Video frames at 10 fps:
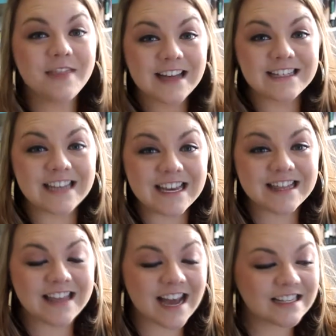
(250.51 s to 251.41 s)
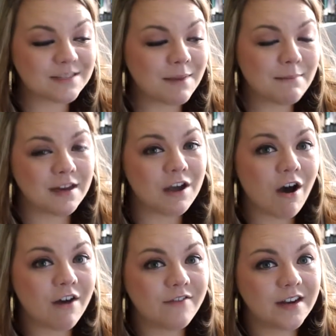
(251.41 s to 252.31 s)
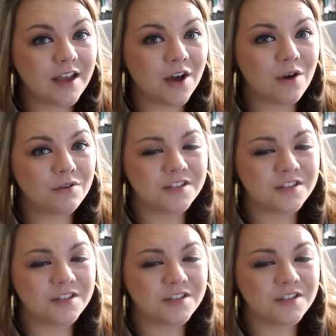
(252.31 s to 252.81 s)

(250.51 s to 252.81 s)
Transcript: But that's it. That's my mini haul video,